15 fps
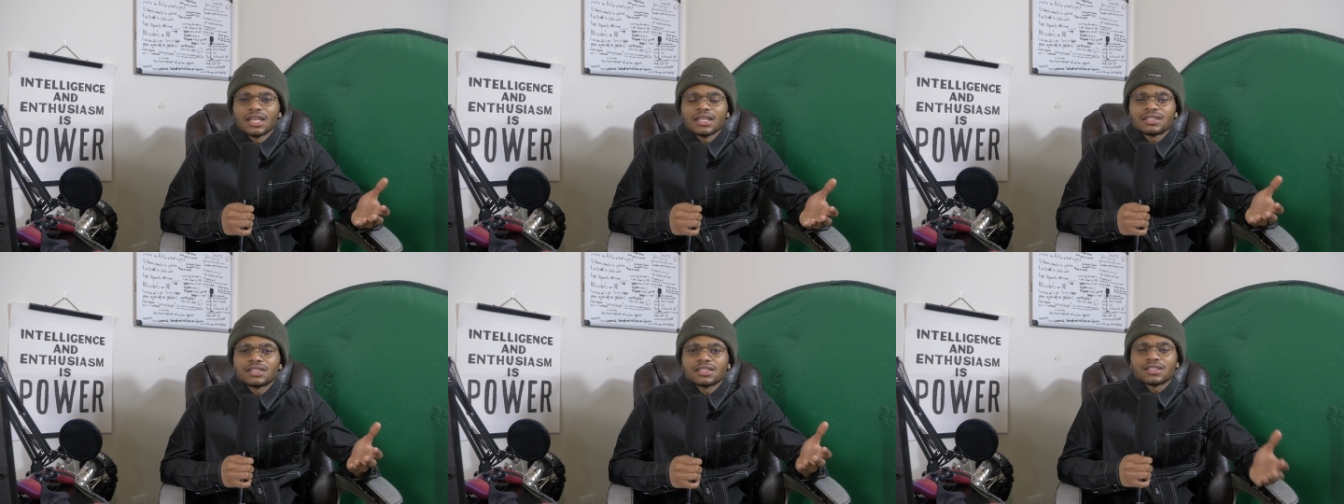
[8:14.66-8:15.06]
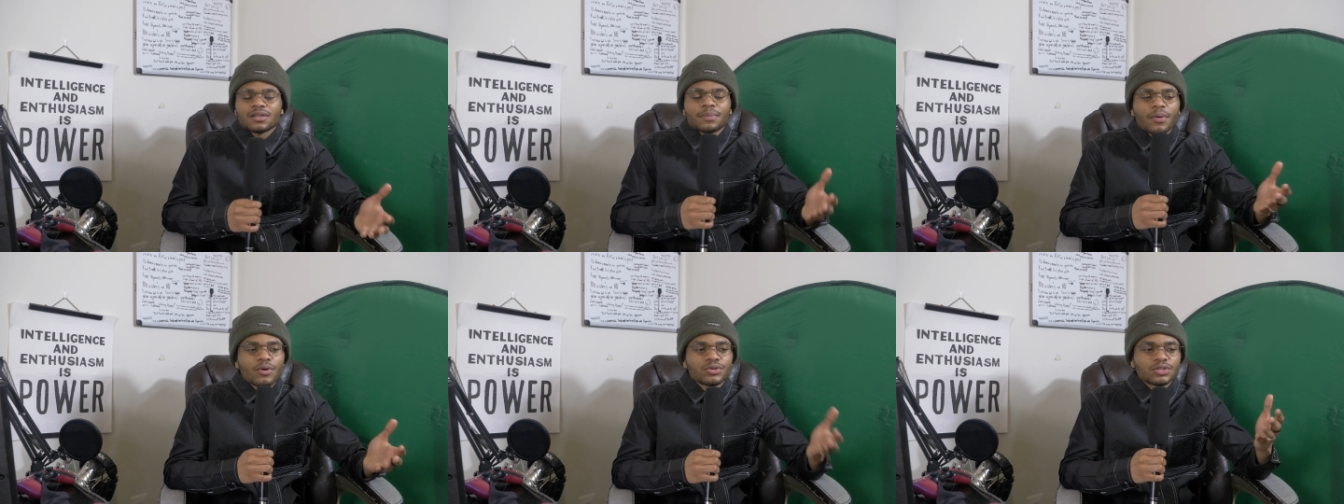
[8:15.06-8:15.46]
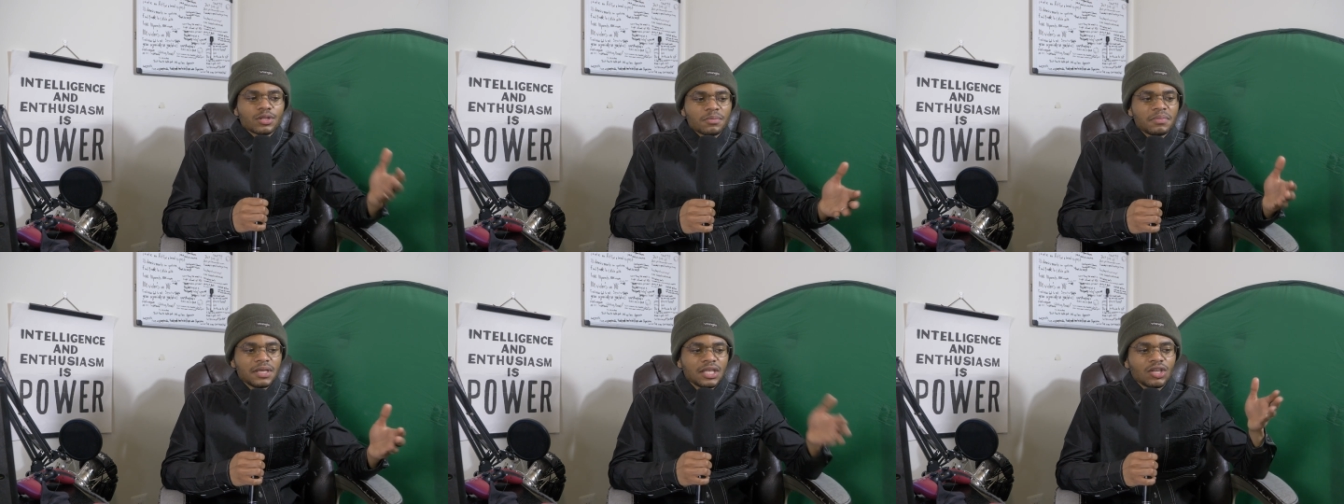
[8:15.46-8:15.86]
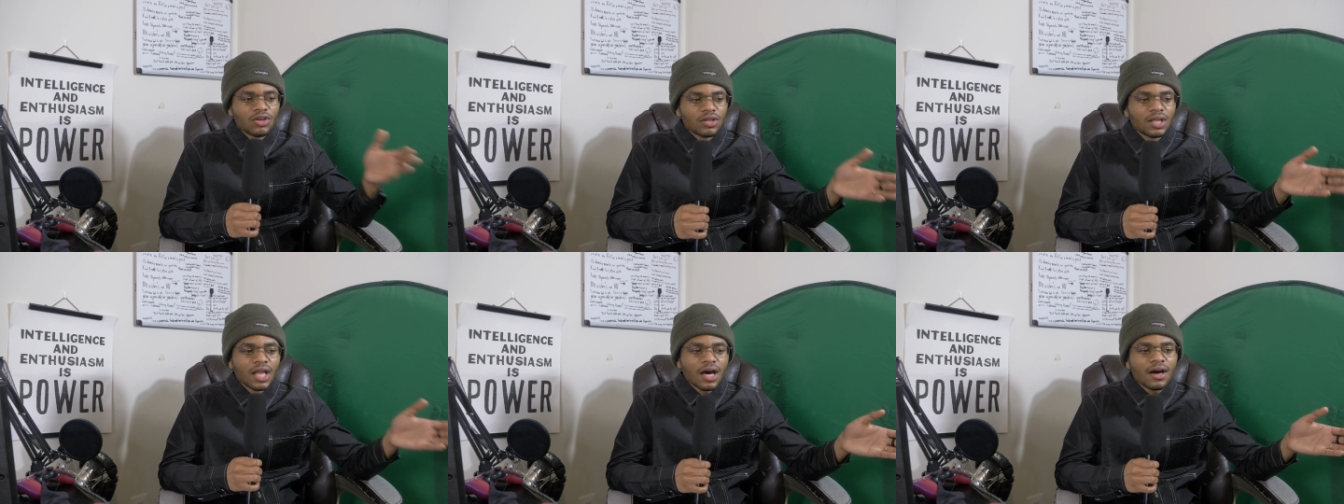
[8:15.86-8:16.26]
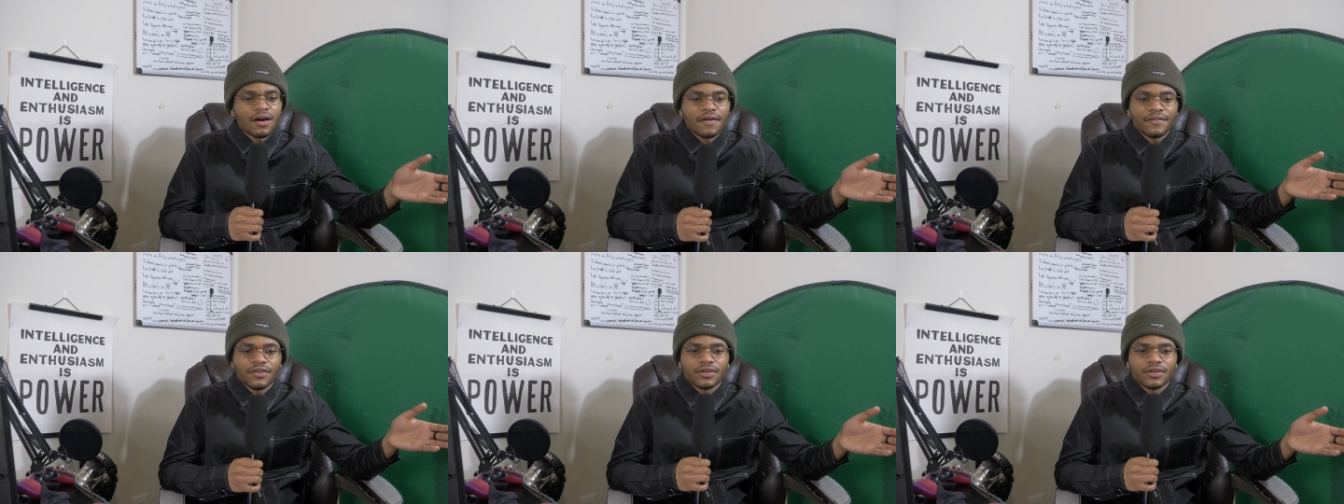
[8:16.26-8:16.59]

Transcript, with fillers: This is supposed to be your love.